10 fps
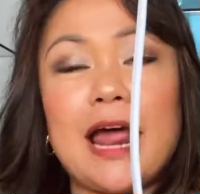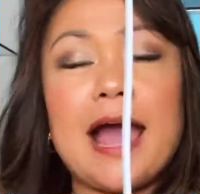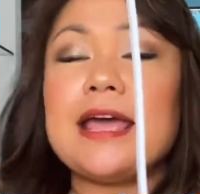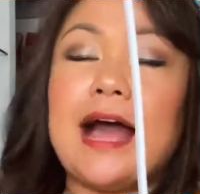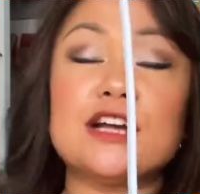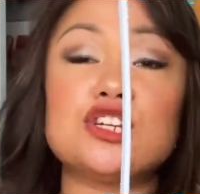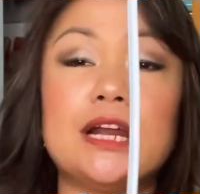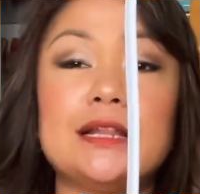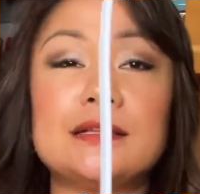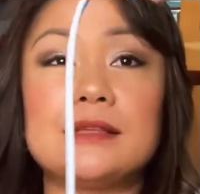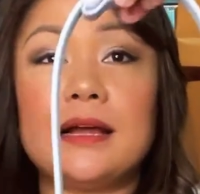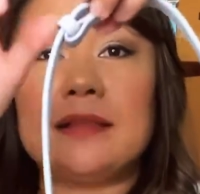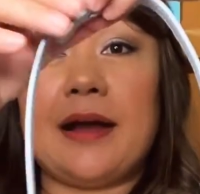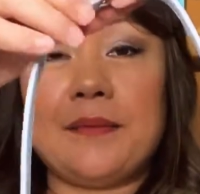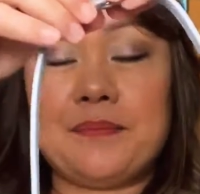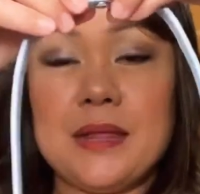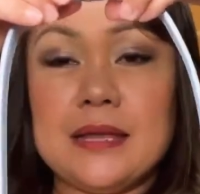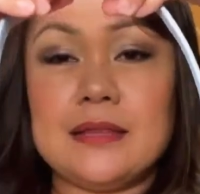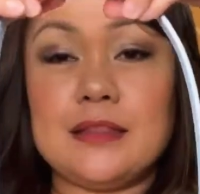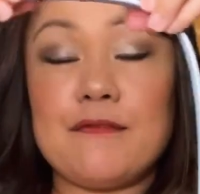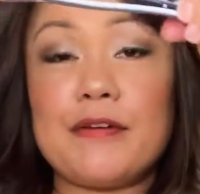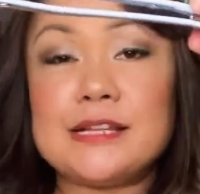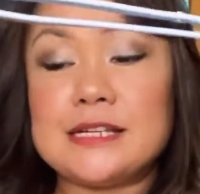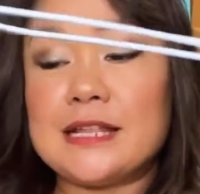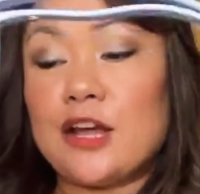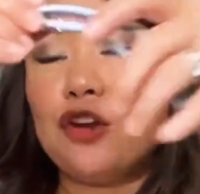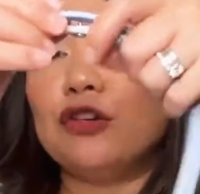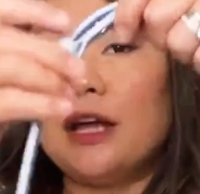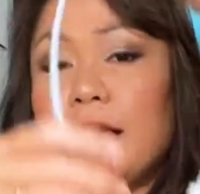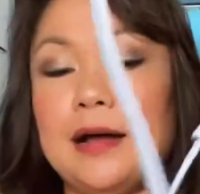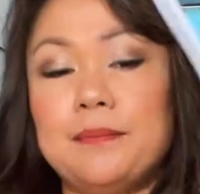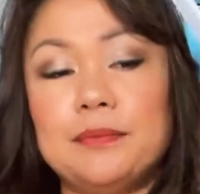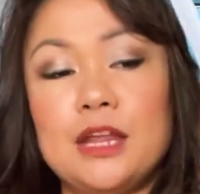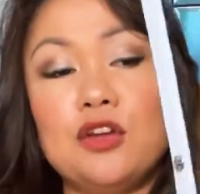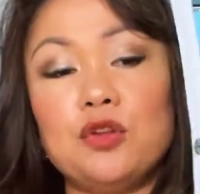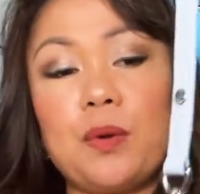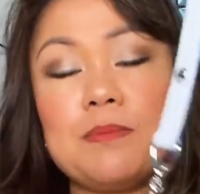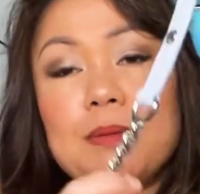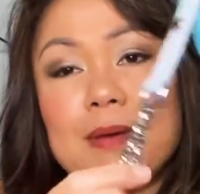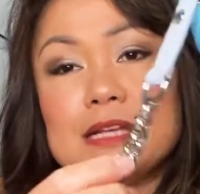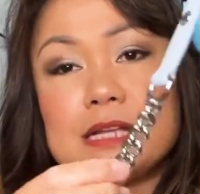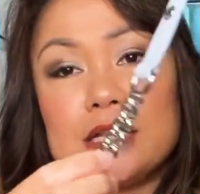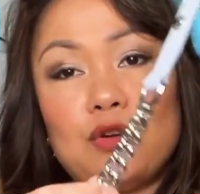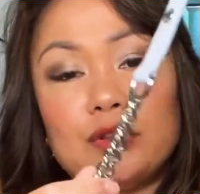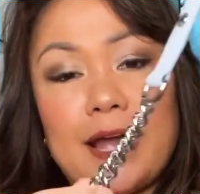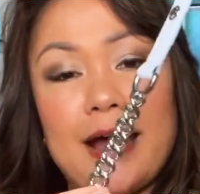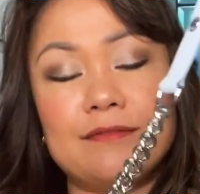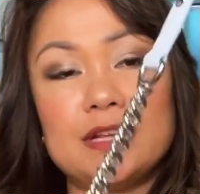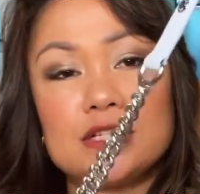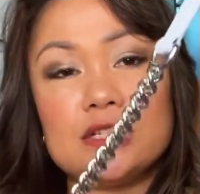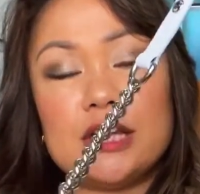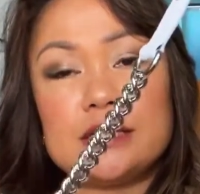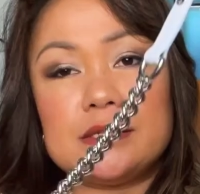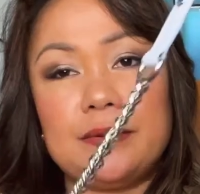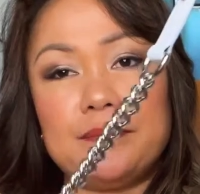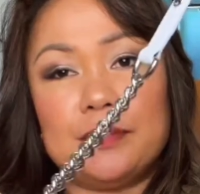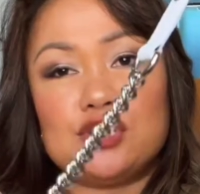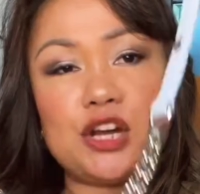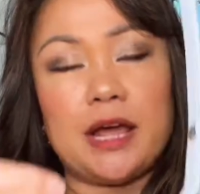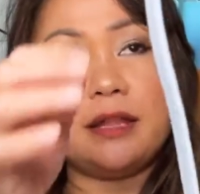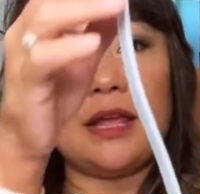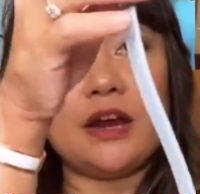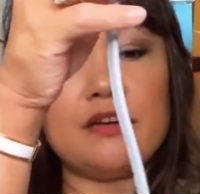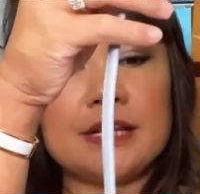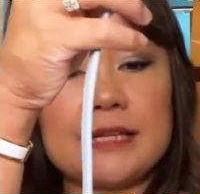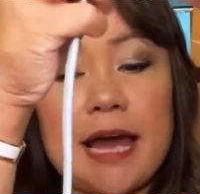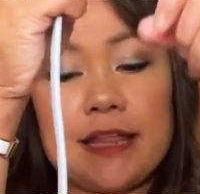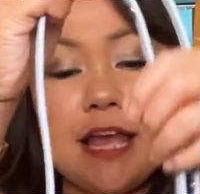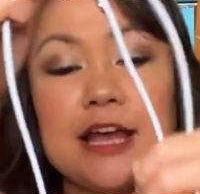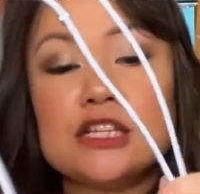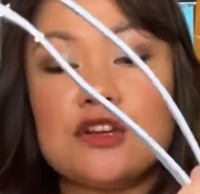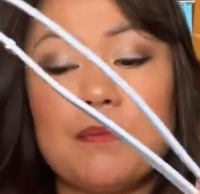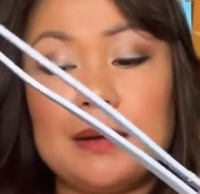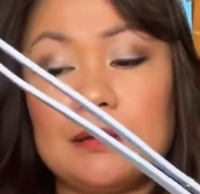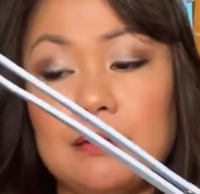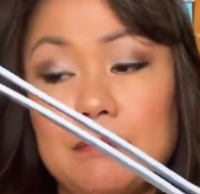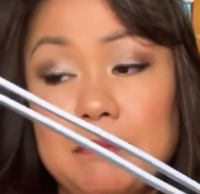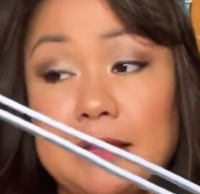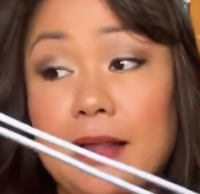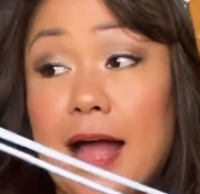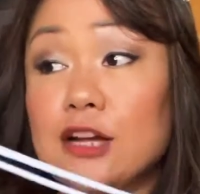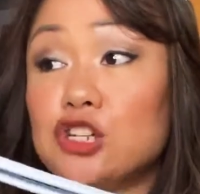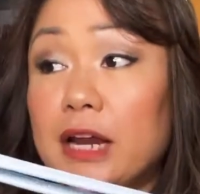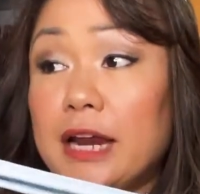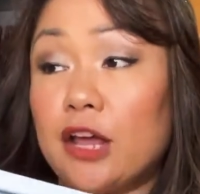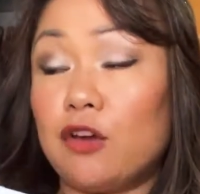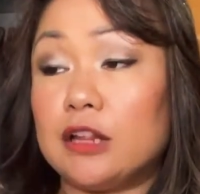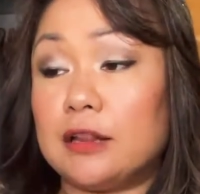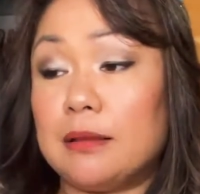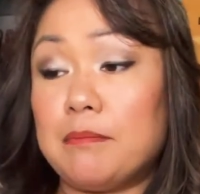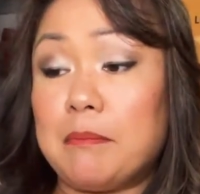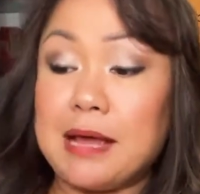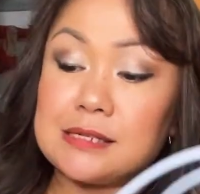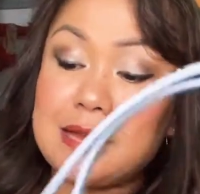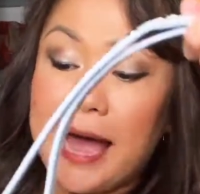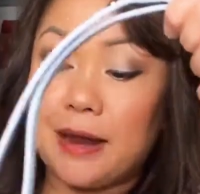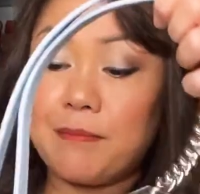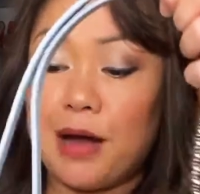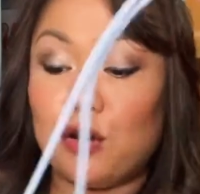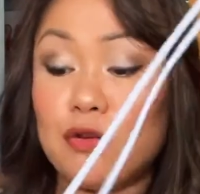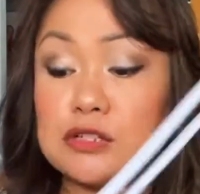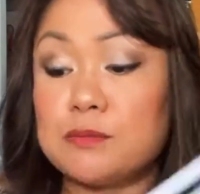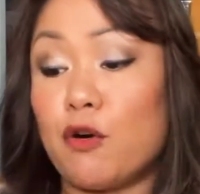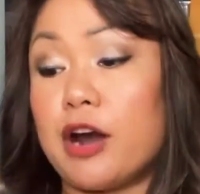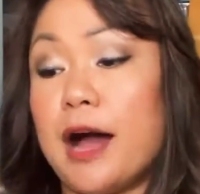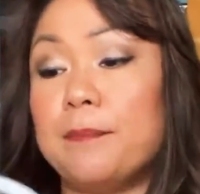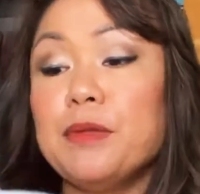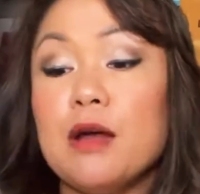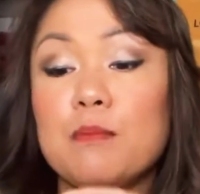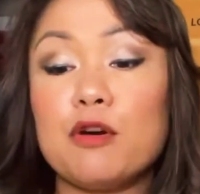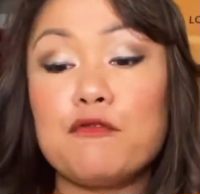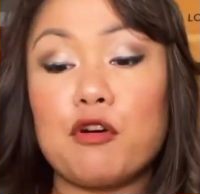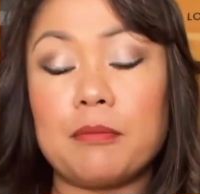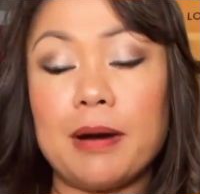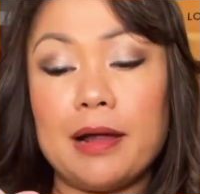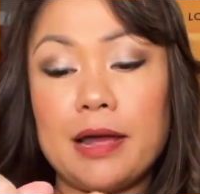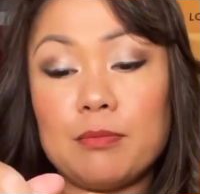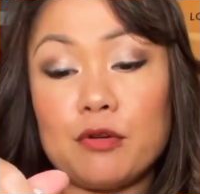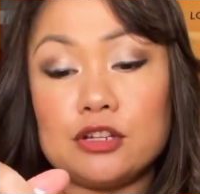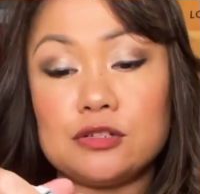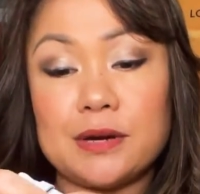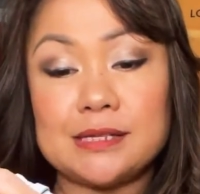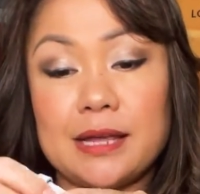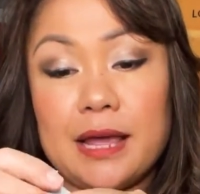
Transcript: yeah, actually the difference is like, you know, the Neon Noe BB don't have this chain here on the side. So but but actually, like, you know, it makes the handbag looks more formal and more dress